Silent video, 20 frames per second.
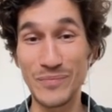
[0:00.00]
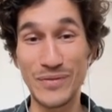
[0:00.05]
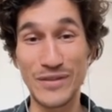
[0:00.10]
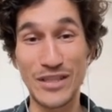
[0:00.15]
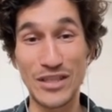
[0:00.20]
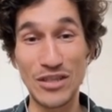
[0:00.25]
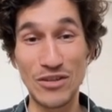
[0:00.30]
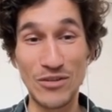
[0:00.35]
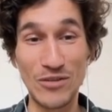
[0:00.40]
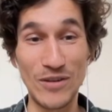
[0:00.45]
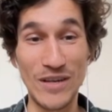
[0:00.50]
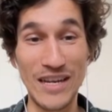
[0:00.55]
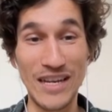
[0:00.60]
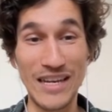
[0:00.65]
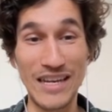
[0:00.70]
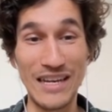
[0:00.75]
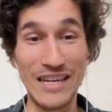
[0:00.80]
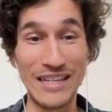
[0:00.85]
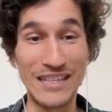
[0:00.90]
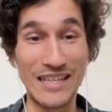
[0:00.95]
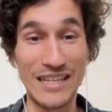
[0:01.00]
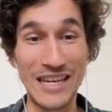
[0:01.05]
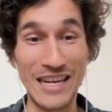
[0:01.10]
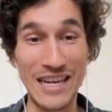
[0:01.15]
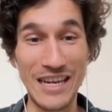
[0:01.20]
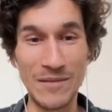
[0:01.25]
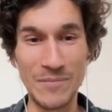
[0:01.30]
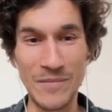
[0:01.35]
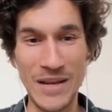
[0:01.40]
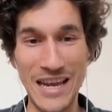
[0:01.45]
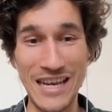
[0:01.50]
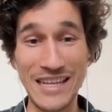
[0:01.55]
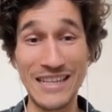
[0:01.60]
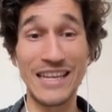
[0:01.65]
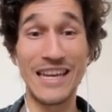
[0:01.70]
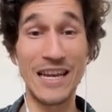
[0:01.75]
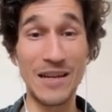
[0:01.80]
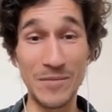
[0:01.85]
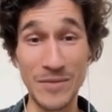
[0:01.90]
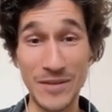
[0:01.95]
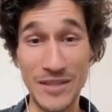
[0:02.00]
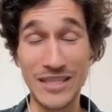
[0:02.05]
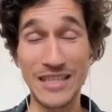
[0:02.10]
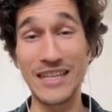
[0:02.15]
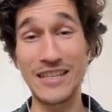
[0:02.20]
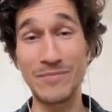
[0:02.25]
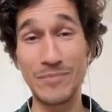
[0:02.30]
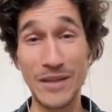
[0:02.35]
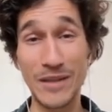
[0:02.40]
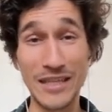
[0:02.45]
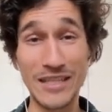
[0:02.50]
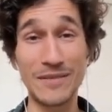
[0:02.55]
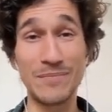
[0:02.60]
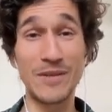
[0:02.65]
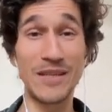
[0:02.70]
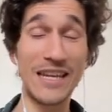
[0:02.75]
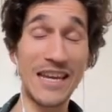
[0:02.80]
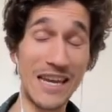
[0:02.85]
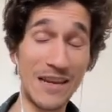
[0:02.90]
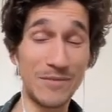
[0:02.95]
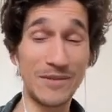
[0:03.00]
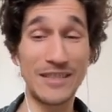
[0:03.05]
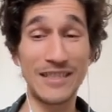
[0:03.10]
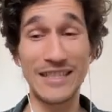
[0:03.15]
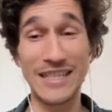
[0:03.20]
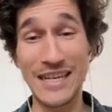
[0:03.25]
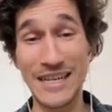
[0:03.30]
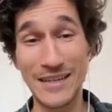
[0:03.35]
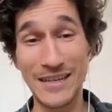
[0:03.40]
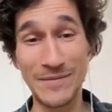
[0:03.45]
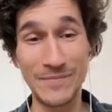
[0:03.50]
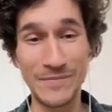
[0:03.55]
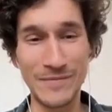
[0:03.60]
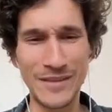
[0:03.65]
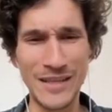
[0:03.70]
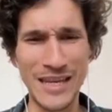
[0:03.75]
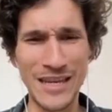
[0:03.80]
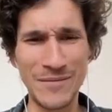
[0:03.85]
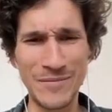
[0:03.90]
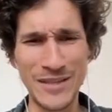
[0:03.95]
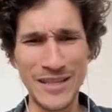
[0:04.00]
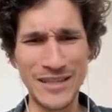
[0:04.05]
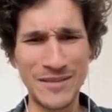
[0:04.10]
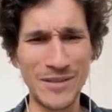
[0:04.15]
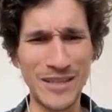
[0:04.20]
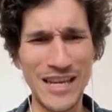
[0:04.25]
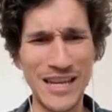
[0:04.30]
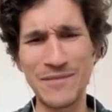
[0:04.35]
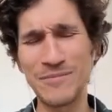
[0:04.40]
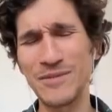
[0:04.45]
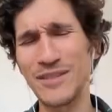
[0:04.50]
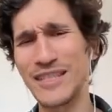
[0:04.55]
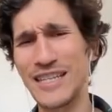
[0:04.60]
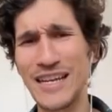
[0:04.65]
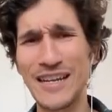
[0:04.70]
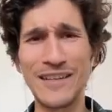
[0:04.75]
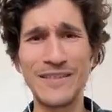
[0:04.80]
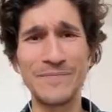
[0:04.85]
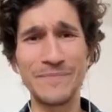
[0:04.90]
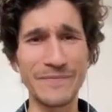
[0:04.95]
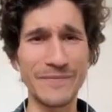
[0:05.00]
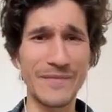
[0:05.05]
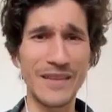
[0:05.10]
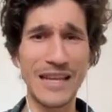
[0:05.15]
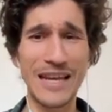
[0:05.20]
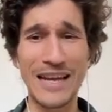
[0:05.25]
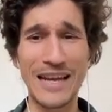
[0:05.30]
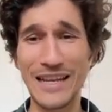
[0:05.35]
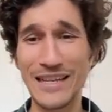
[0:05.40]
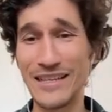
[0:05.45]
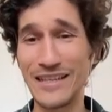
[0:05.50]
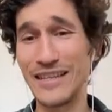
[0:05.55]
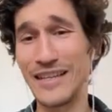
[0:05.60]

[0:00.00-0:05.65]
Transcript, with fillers: So eight games, set placement games done, game placement games done, and